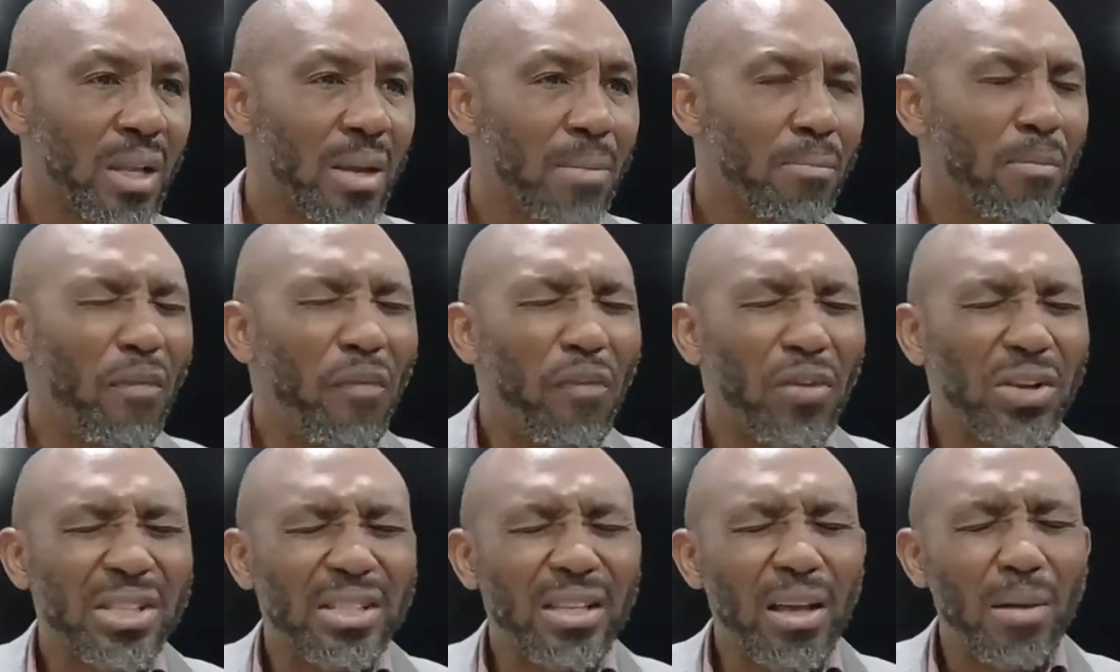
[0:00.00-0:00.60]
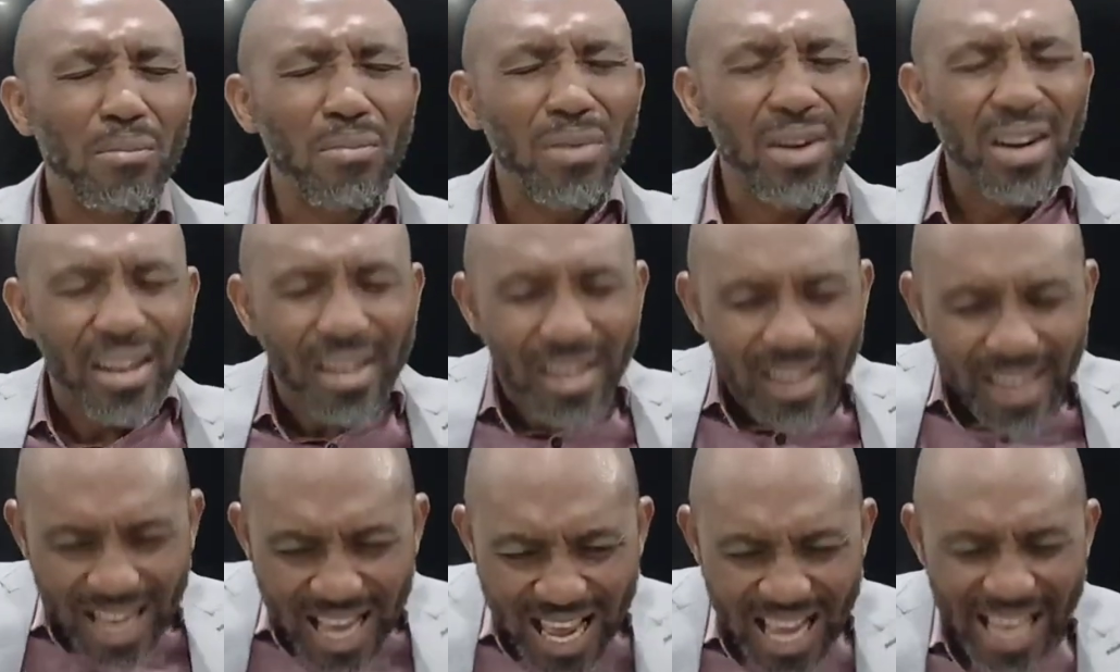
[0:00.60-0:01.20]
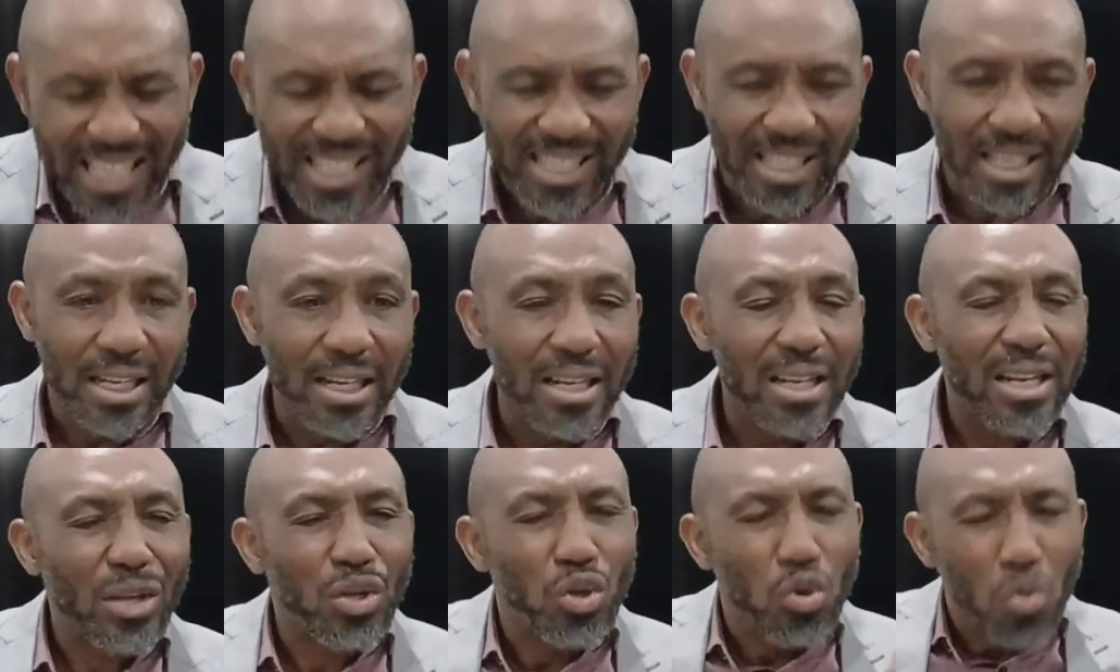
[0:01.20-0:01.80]
But for some
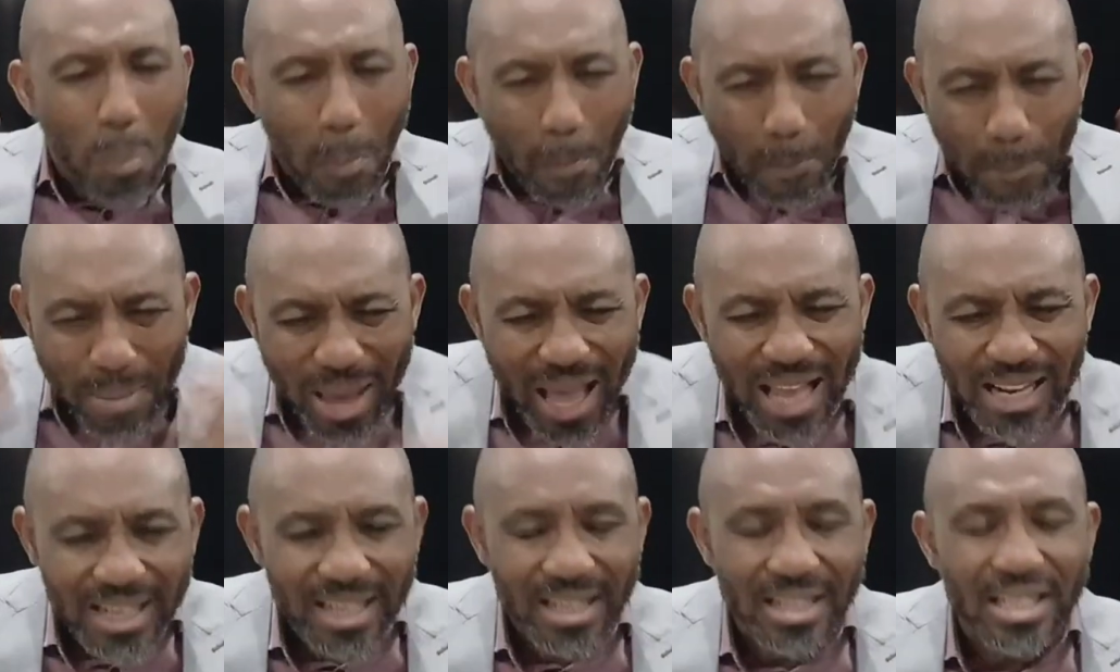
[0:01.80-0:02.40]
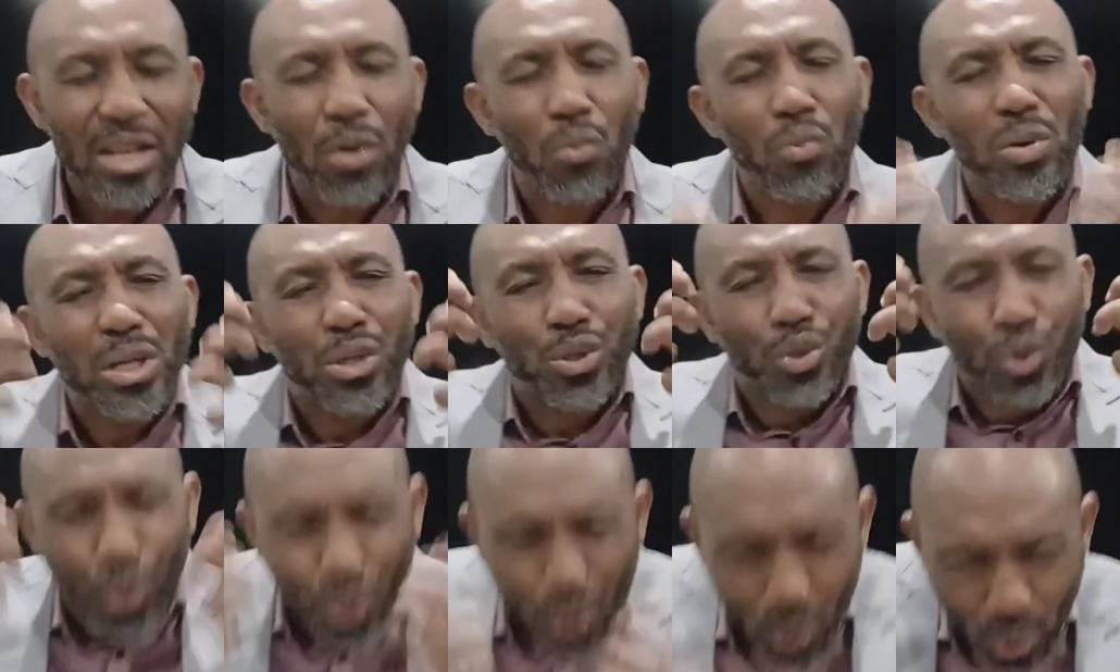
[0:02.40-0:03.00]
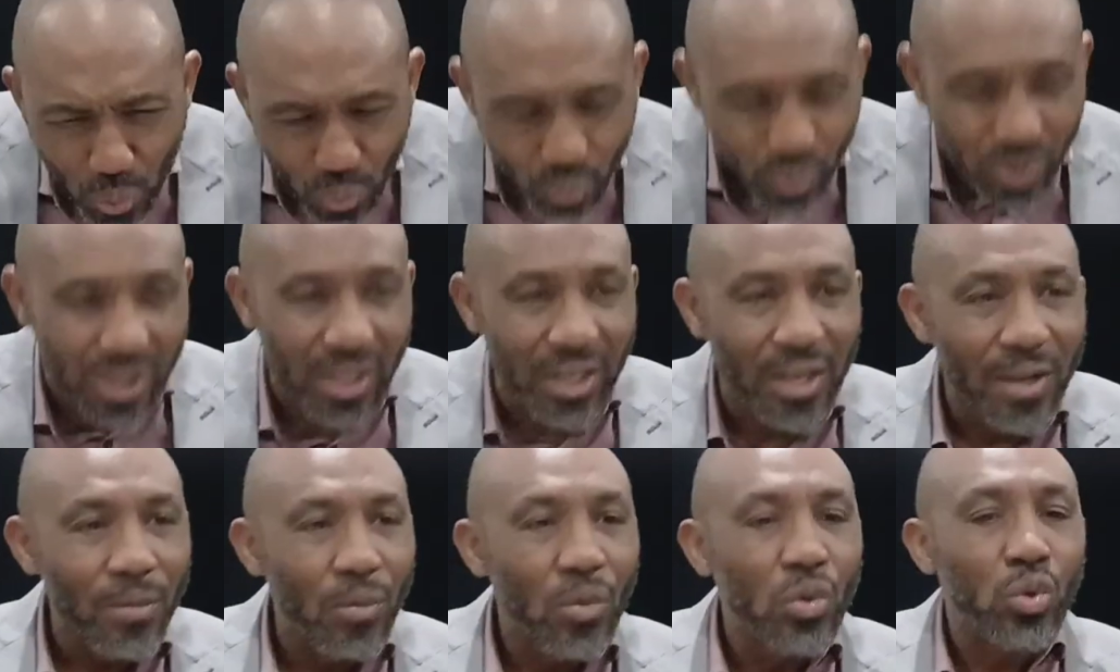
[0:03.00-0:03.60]
reason, humanity, we choose
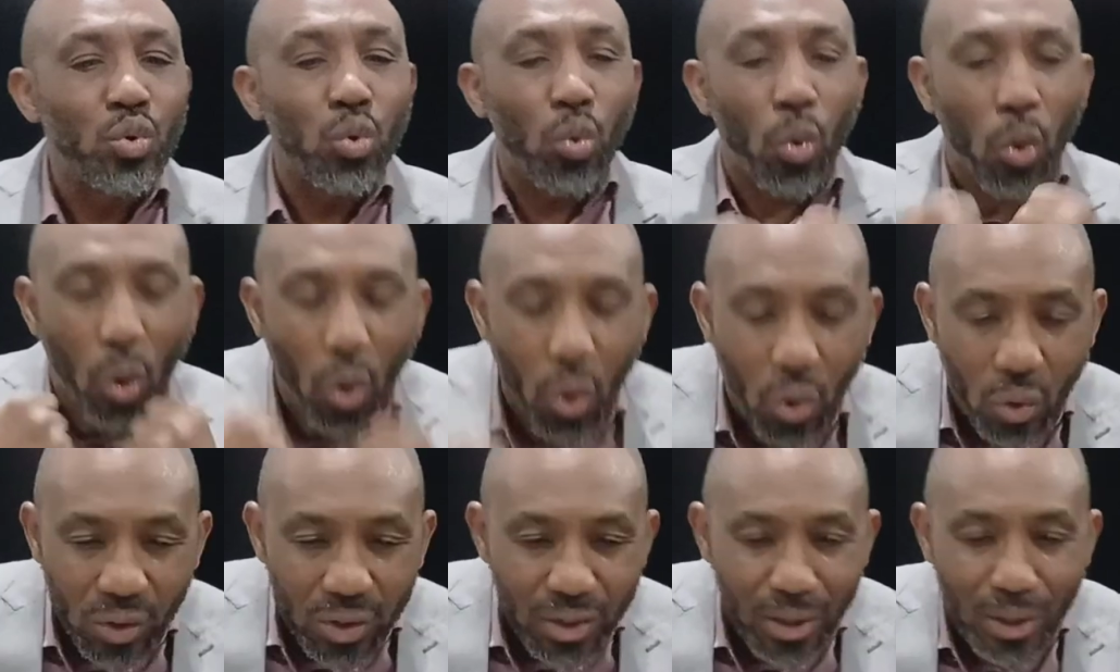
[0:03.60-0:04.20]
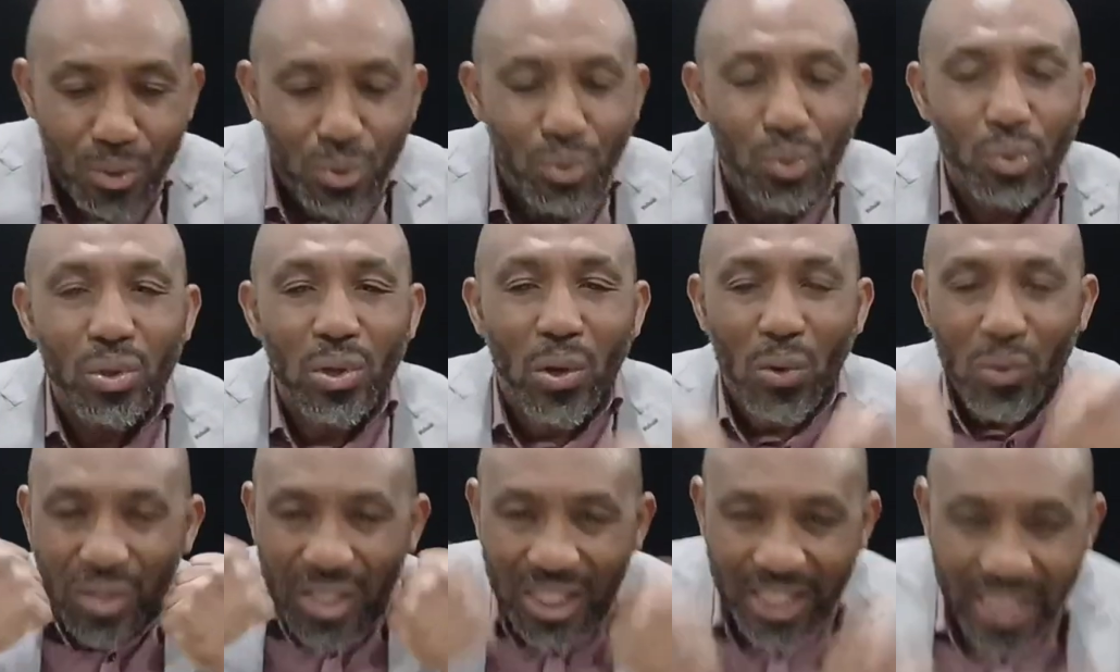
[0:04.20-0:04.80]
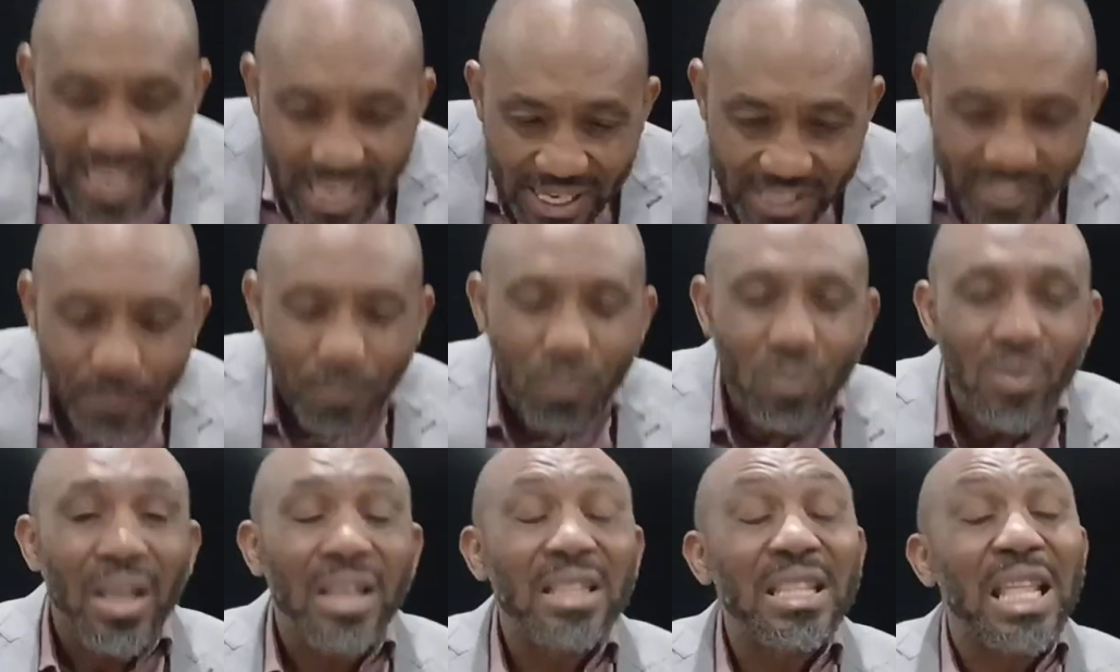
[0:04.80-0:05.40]
to hold on to those things
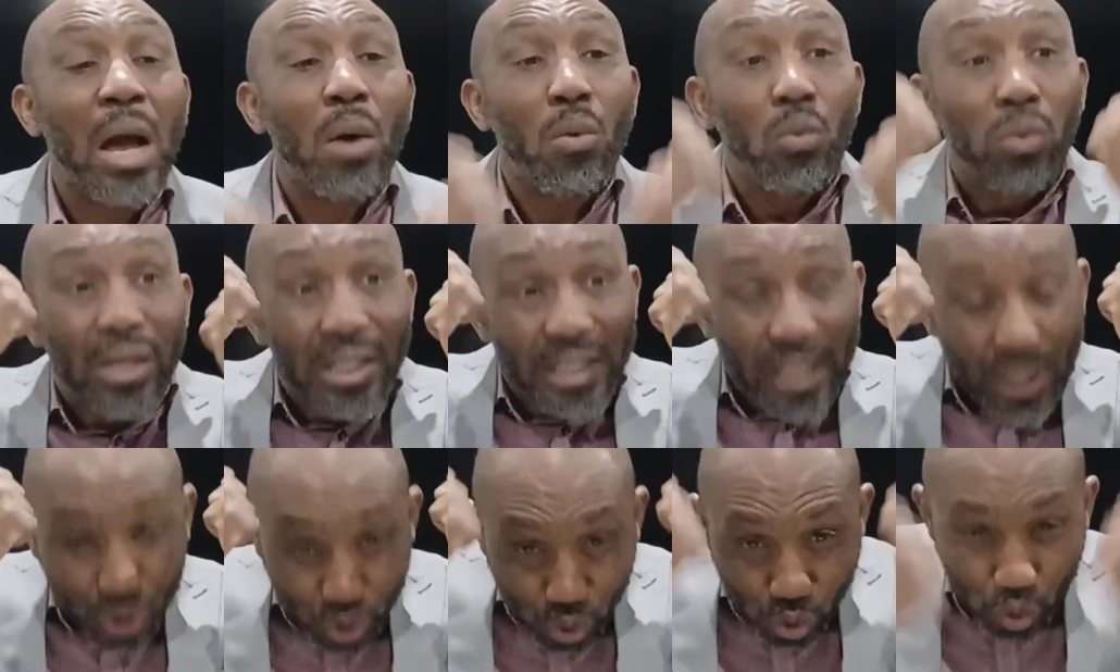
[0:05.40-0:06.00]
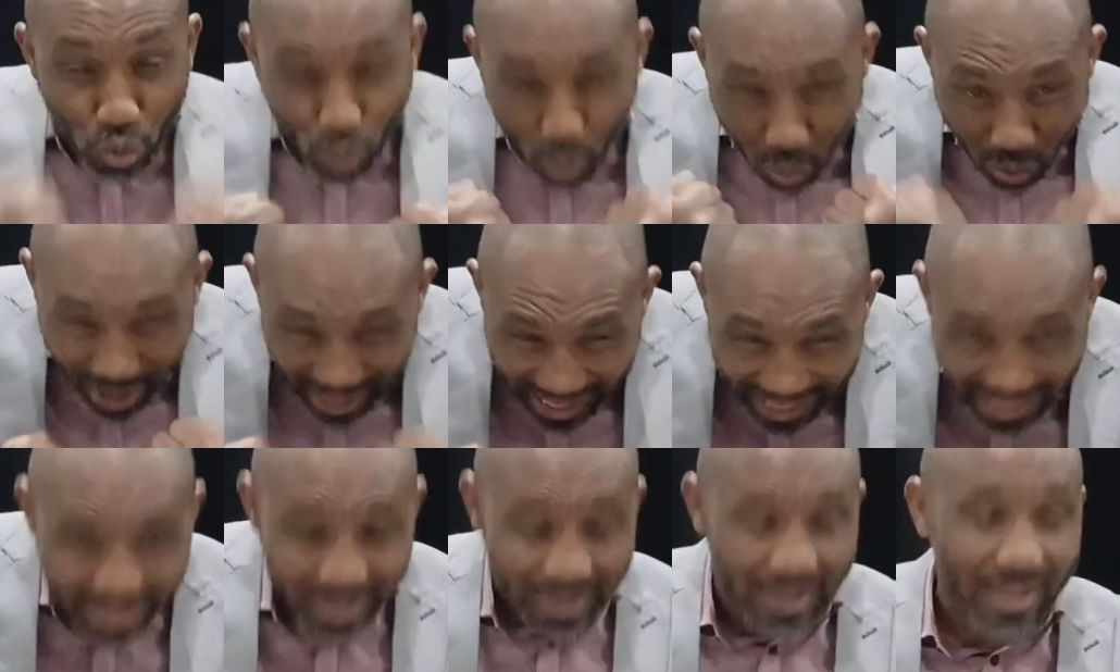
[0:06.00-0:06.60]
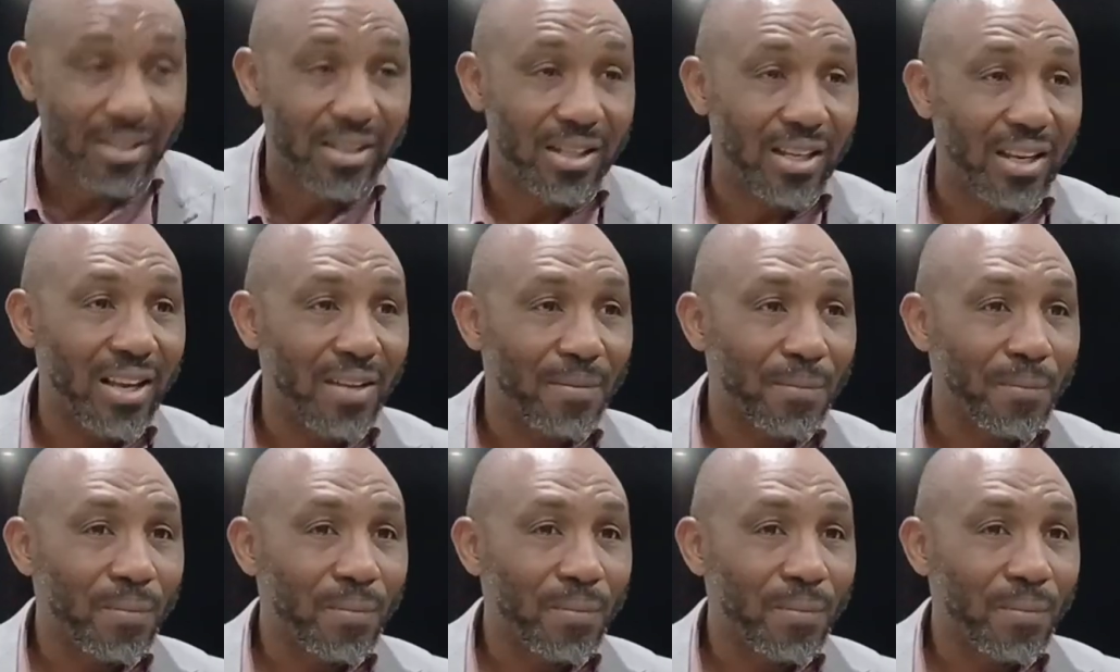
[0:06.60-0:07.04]
that will destroy us